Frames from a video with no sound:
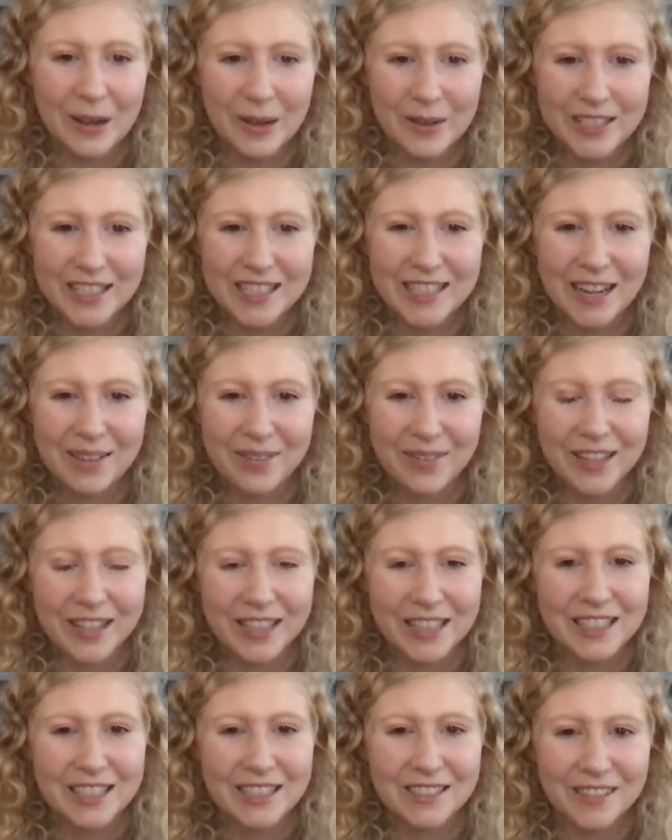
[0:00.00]
i'm just tapping
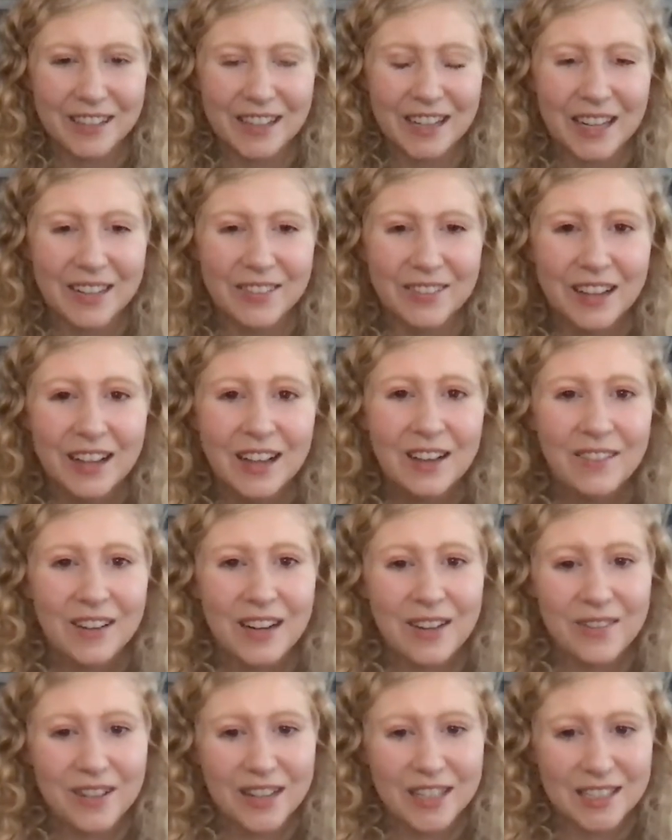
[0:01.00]
into what i'm what
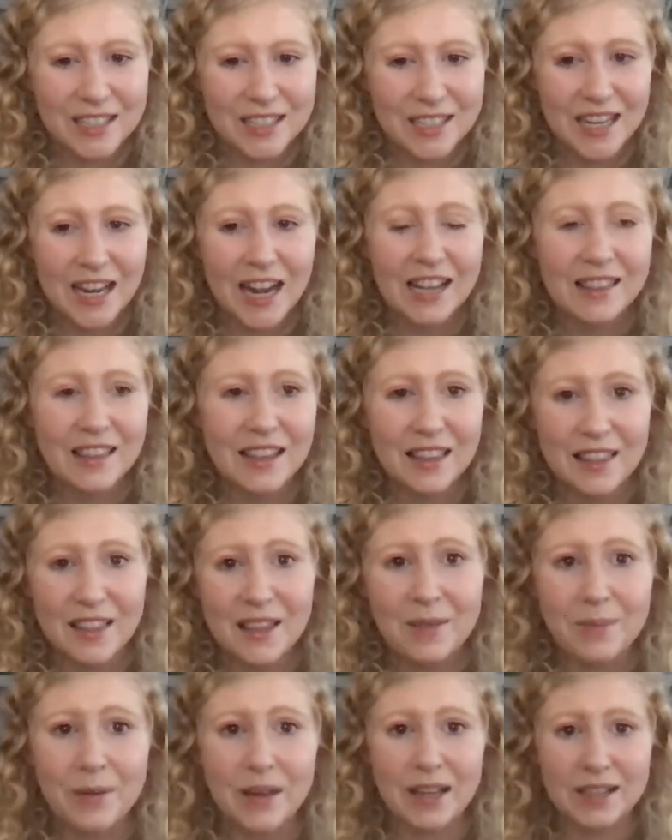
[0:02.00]
i'm wanting to say i think
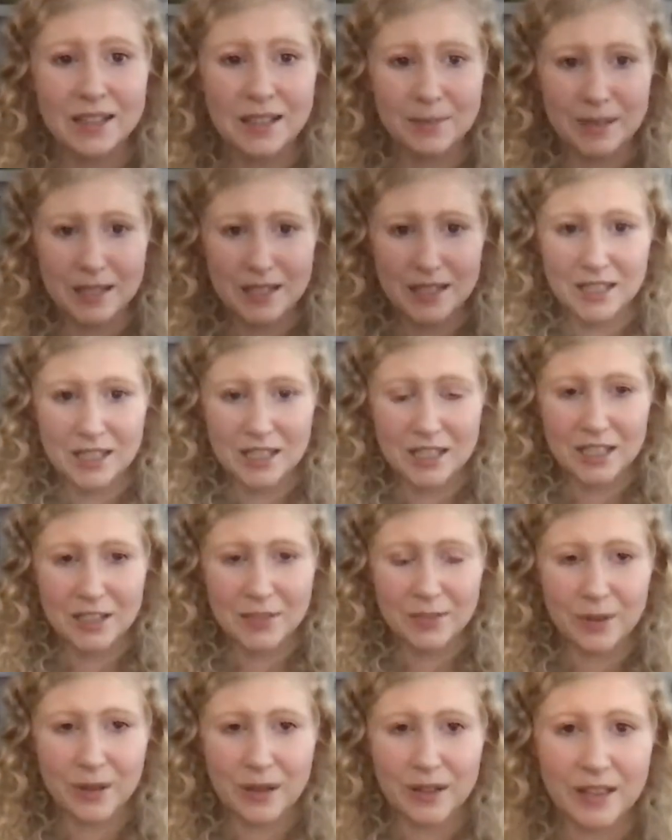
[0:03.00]
the biggest messages
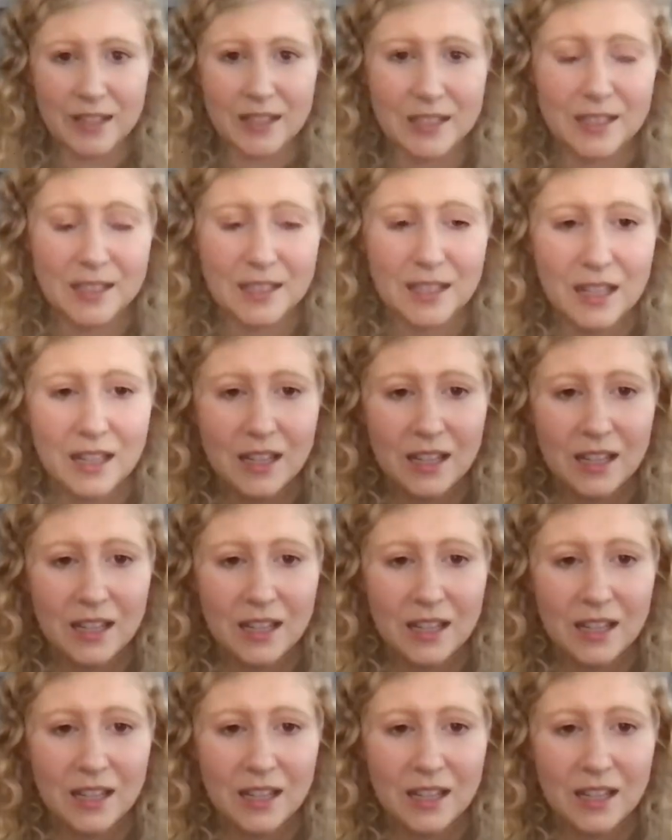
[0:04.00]
for this